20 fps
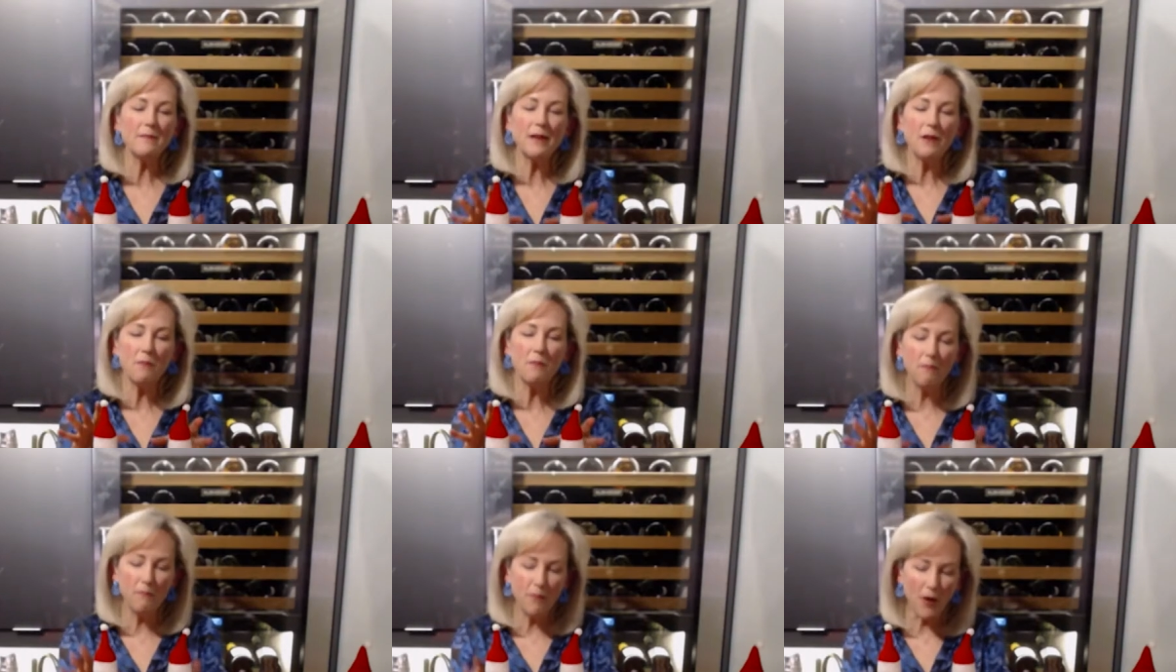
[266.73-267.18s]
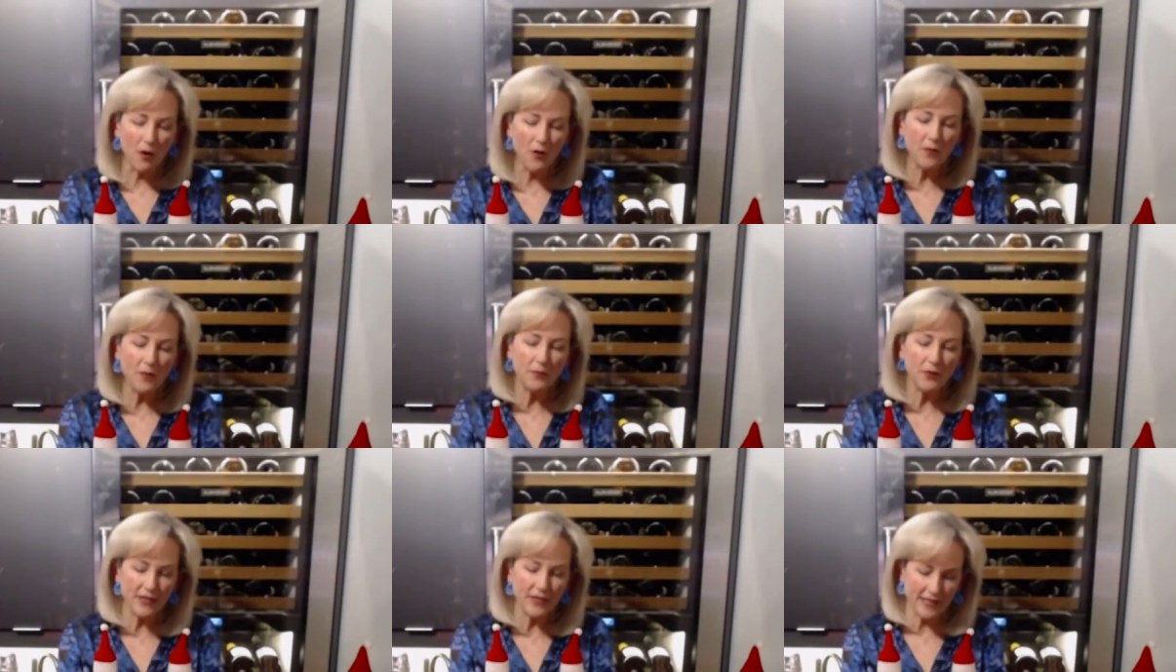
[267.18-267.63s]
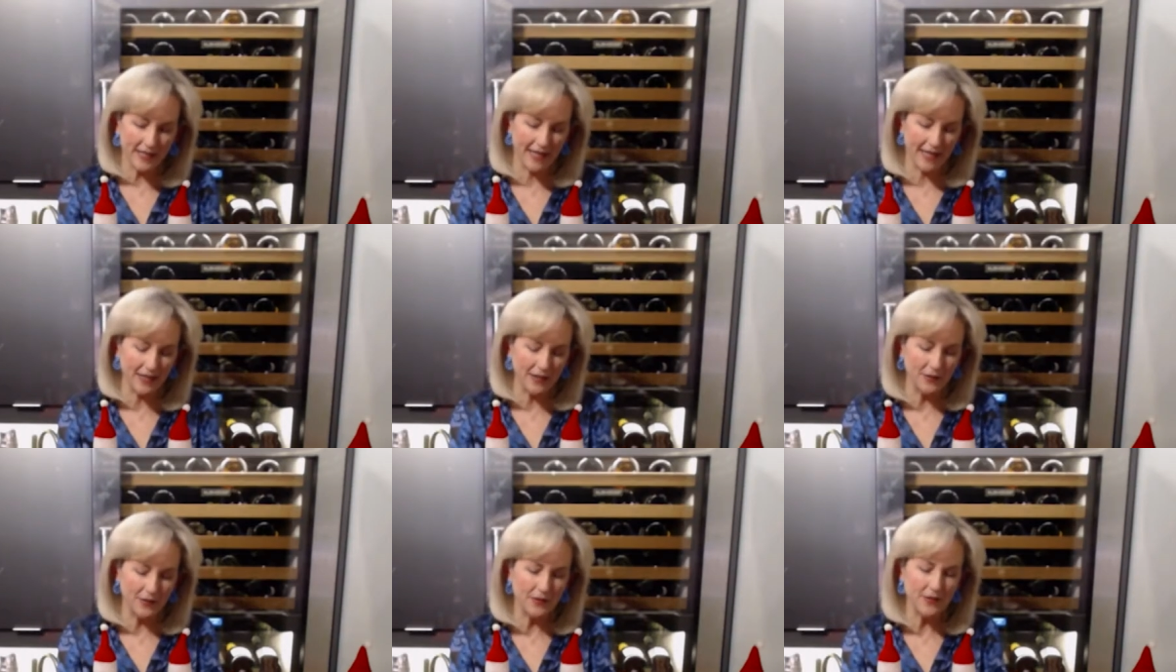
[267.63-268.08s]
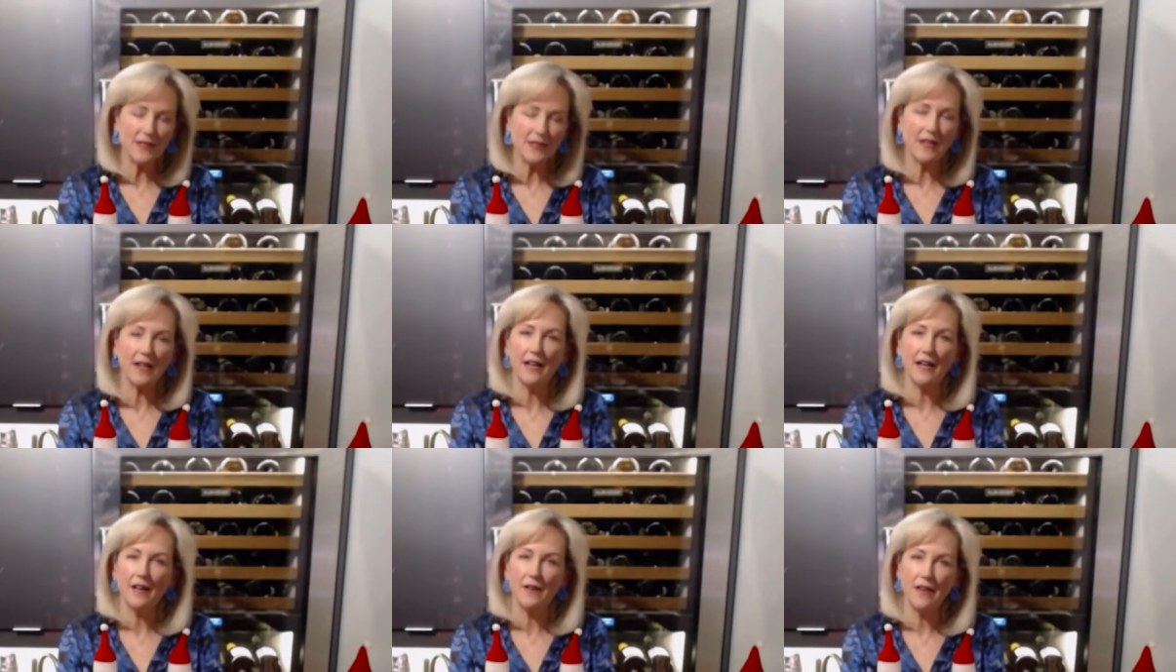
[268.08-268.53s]
about both Proseccos
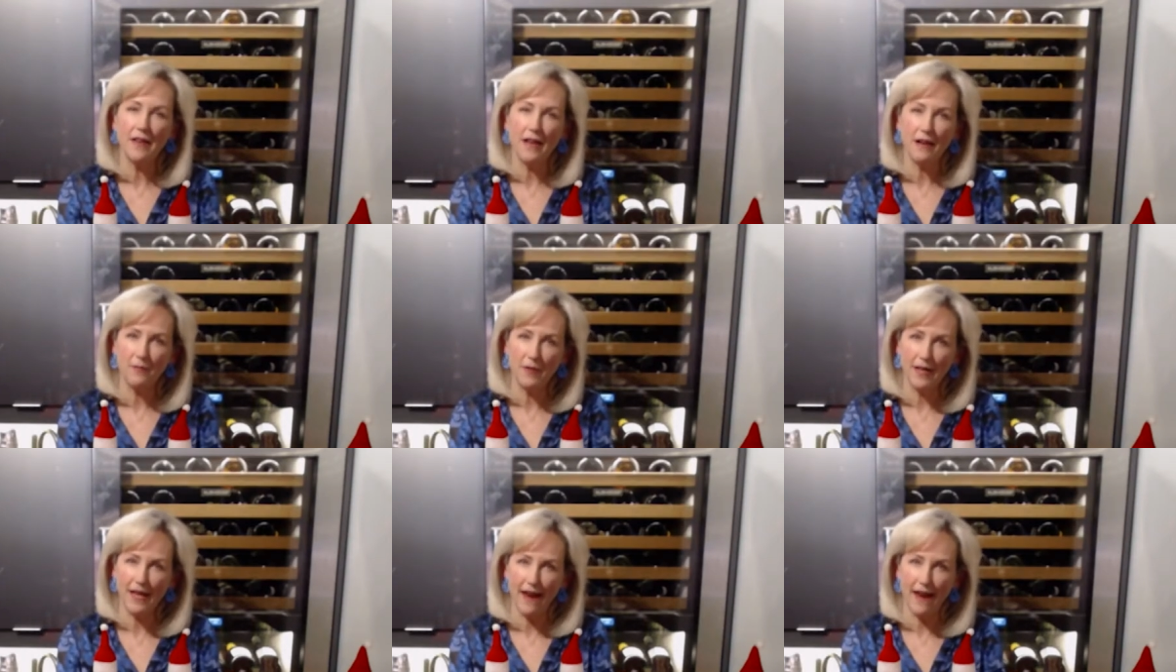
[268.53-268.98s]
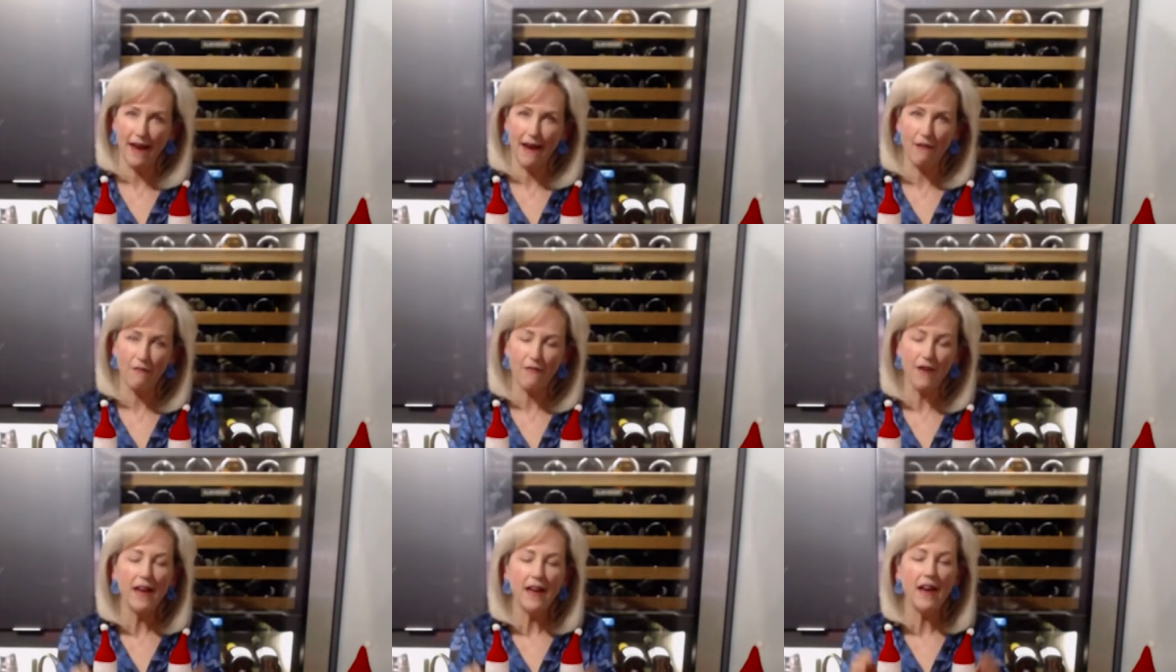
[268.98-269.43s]
that we have